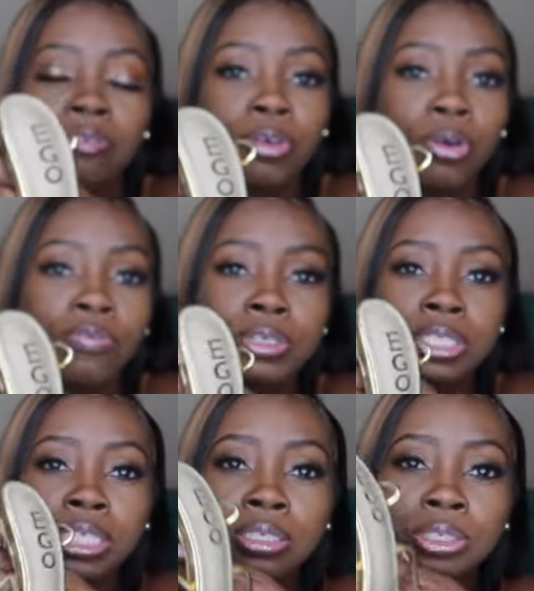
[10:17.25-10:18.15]
for over
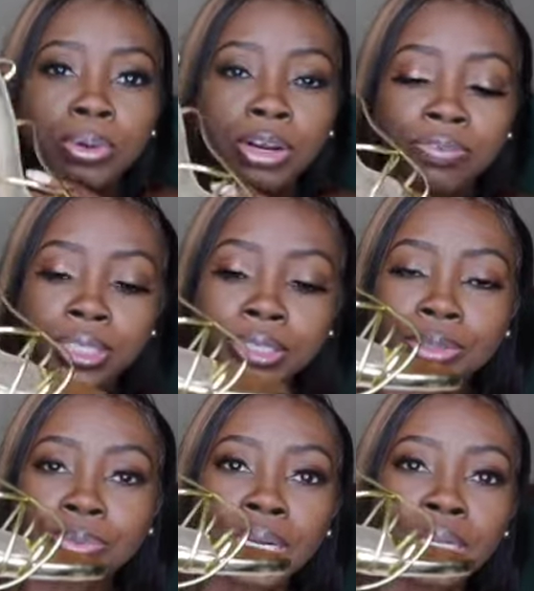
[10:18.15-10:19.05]
10 to 12
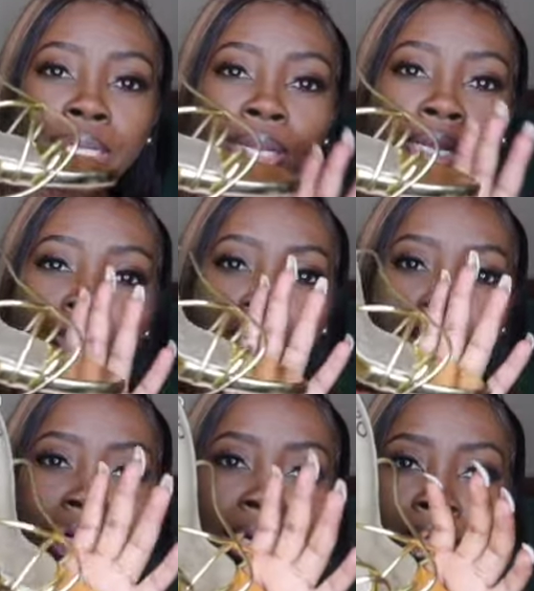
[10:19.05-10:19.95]
years, right? So I
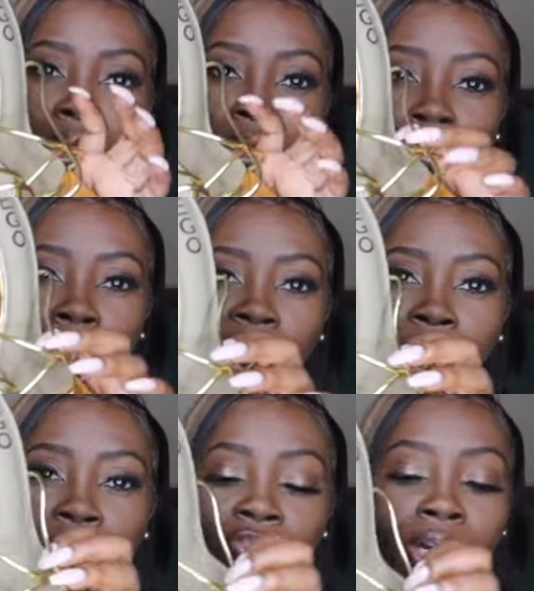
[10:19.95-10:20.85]
decided to give
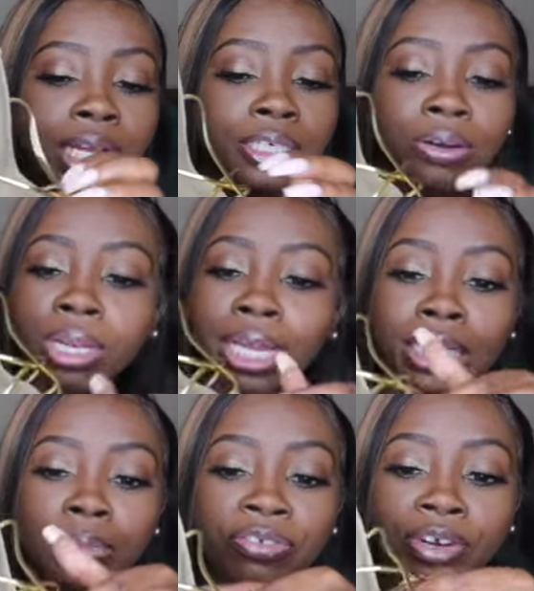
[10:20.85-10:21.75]
them a try. I don't like
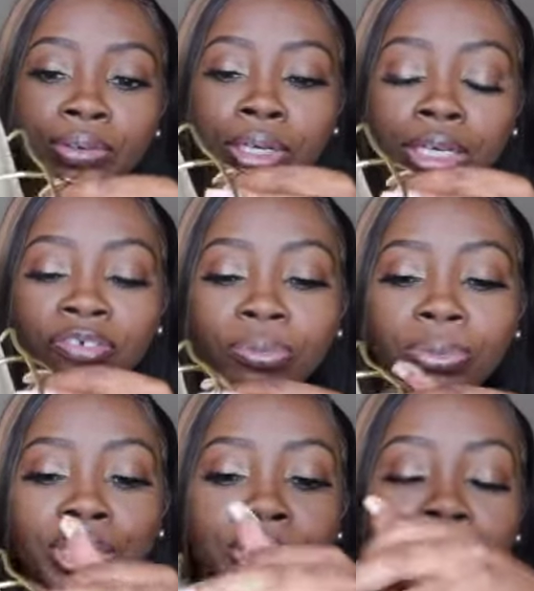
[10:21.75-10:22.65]
them. It's very
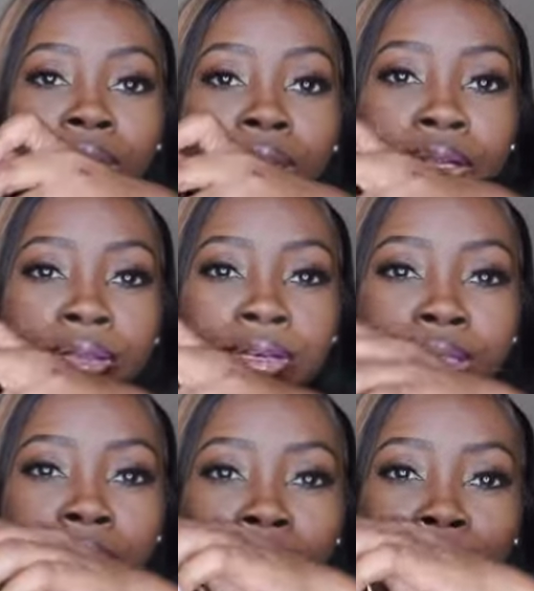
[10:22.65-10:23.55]
uncomfortable here.
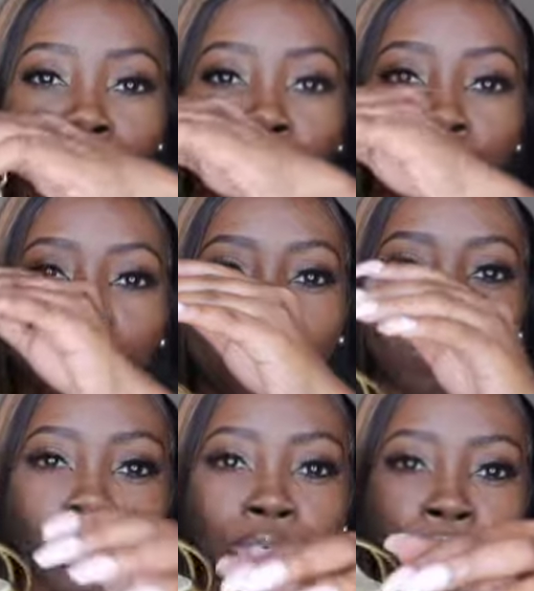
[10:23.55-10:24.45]
There's a toe
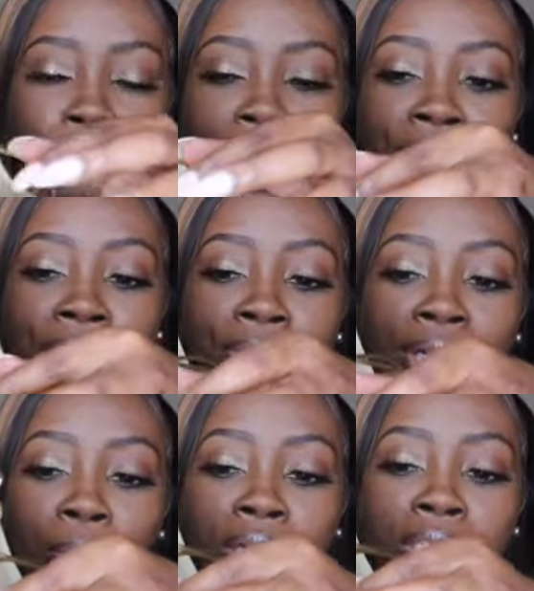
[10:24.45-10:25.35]
portion right here
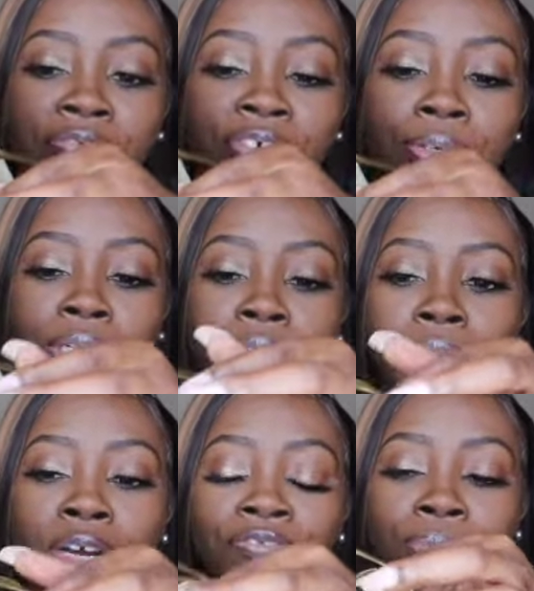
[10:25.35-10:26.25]
that makes it very
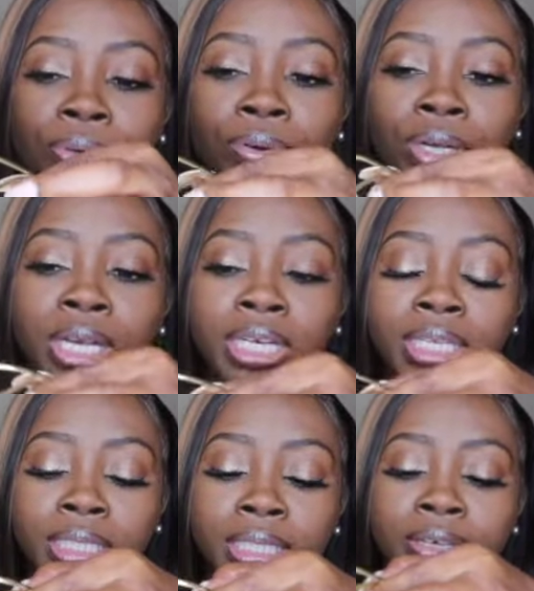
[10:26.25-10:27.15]
uncomfortable.
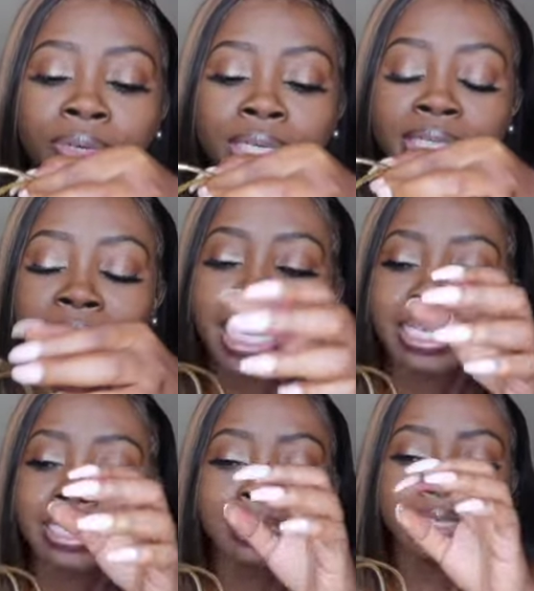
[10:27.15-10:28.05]
This isn't really
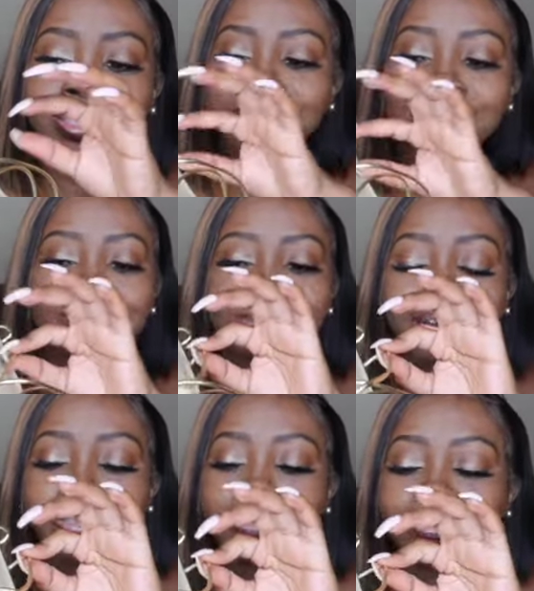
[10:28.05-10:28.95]
tight. It's just
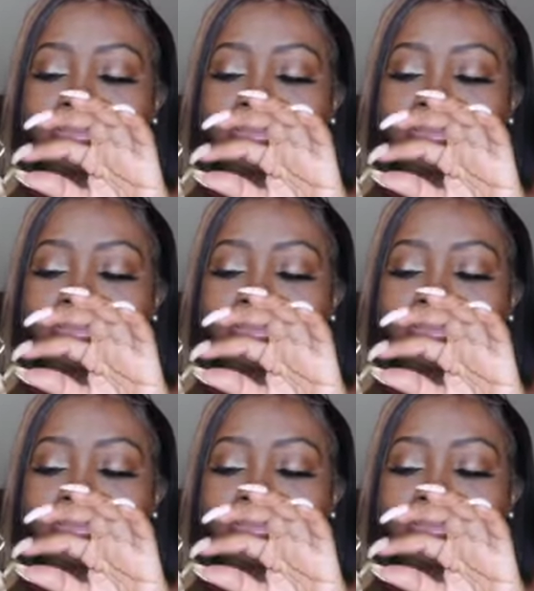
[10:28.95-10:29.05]
not,